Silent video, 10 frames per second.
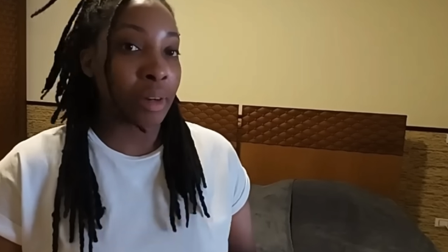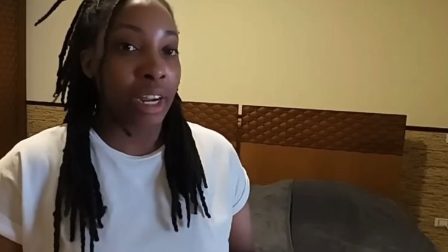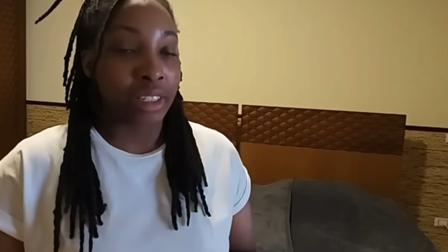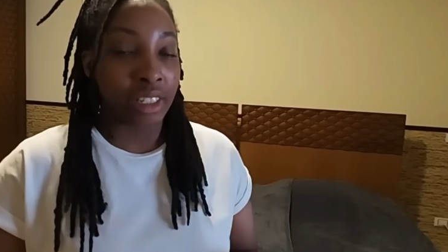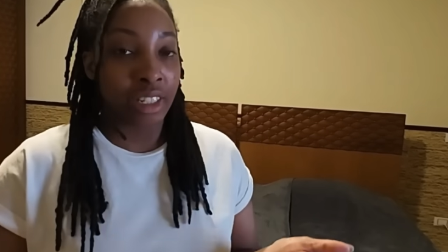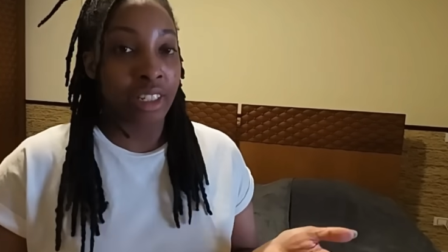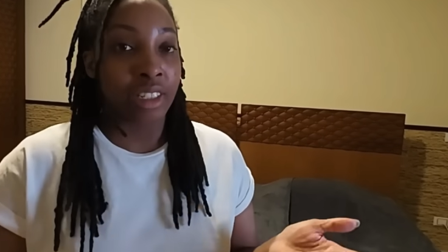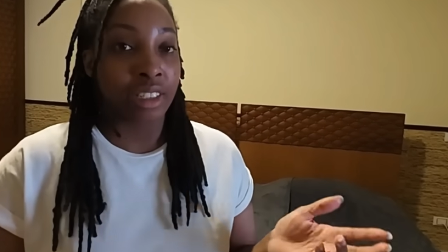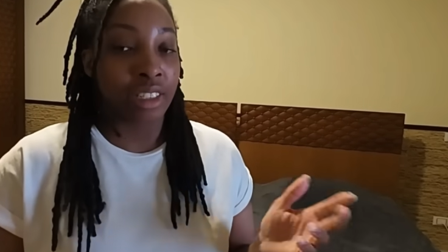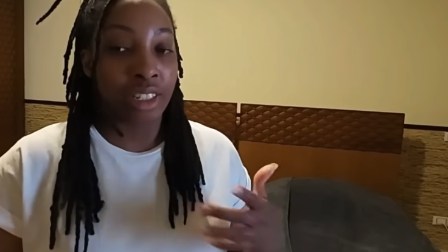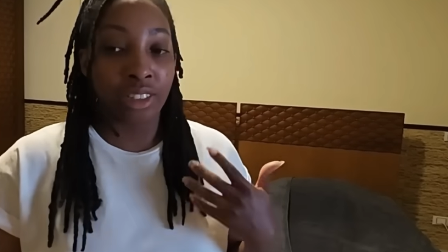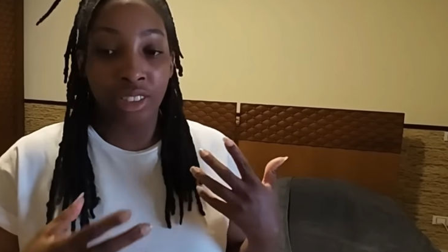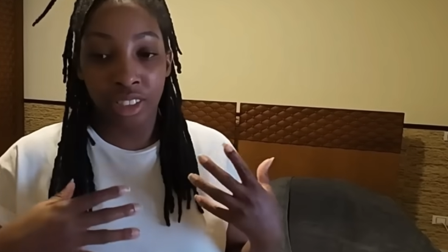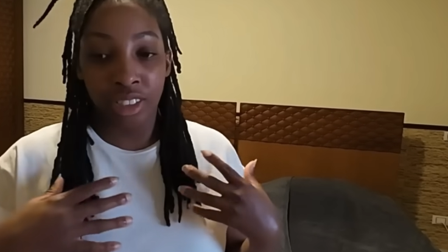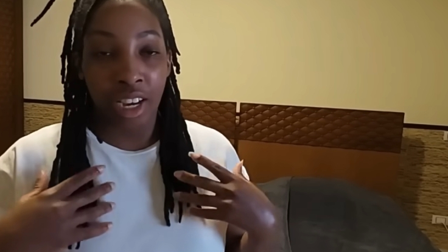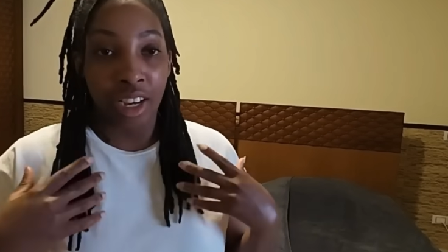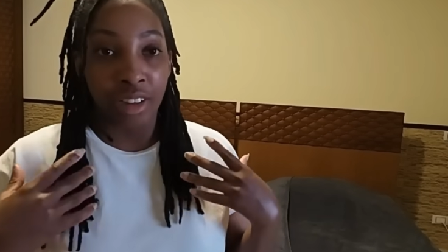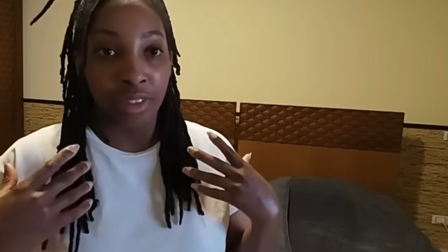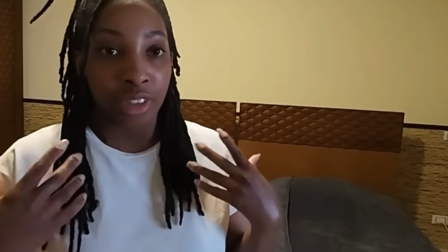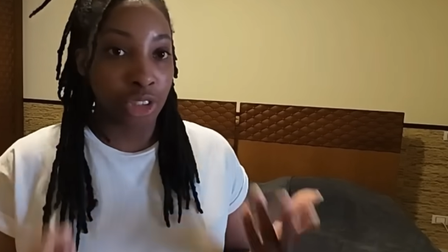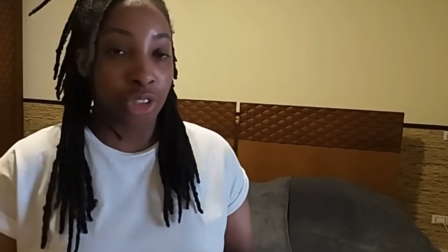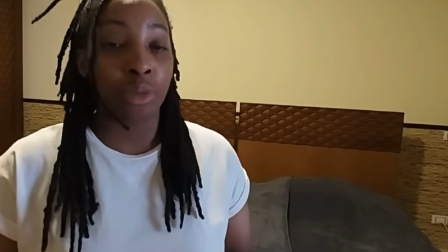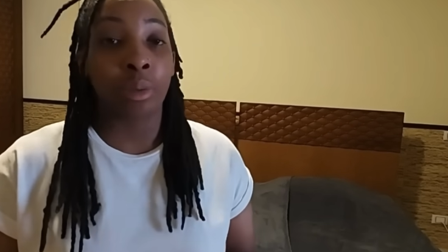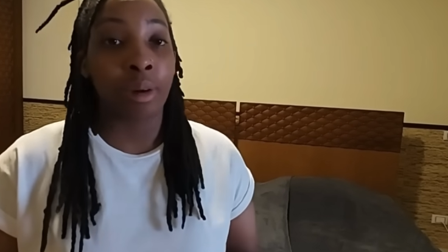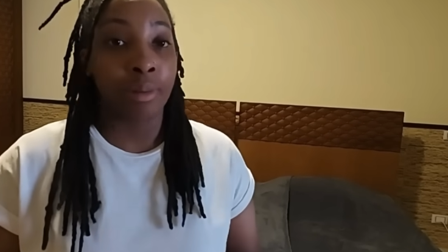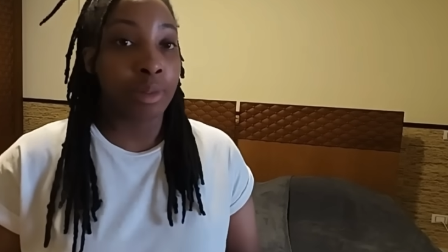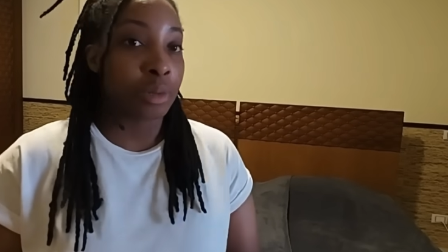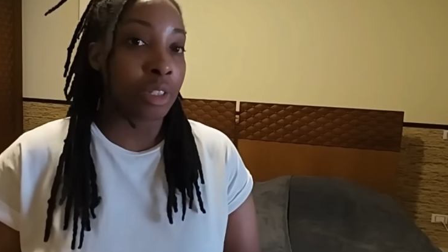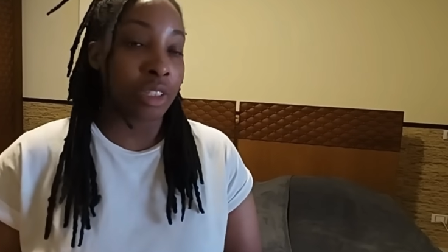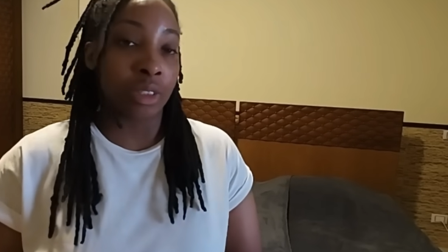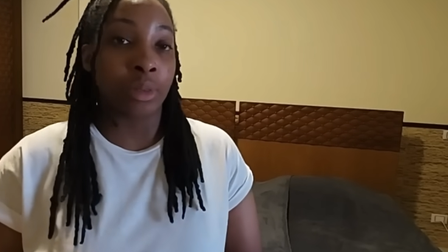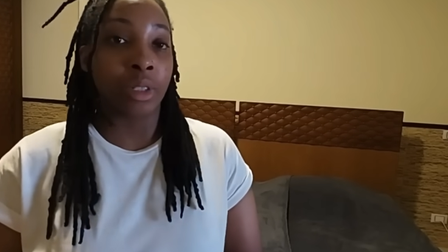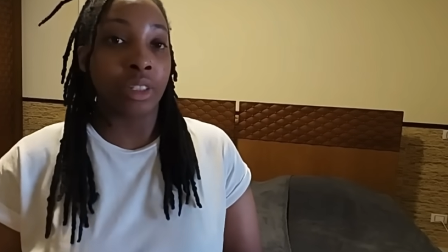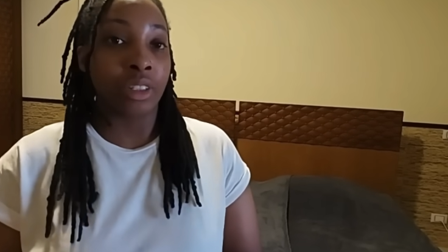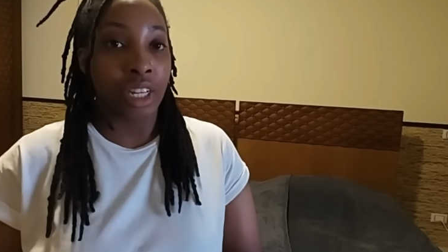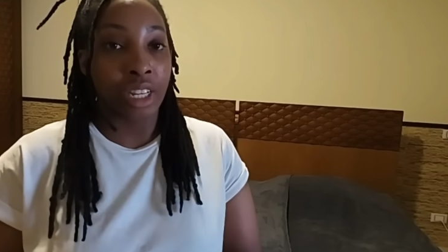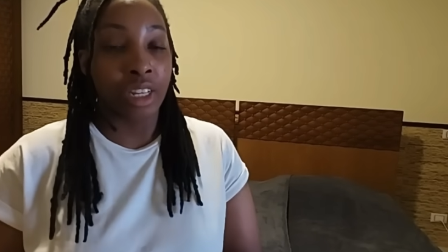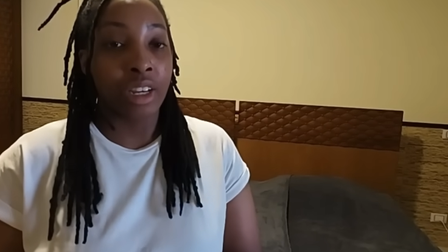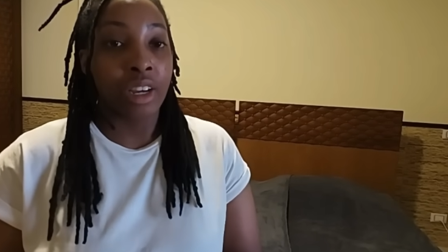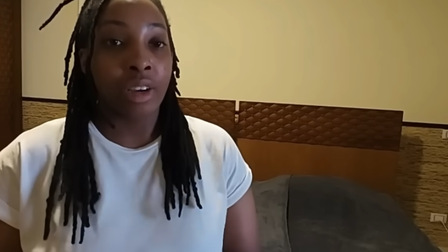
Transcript: what I think is that you just have to choose what problems you want to deal with, okay?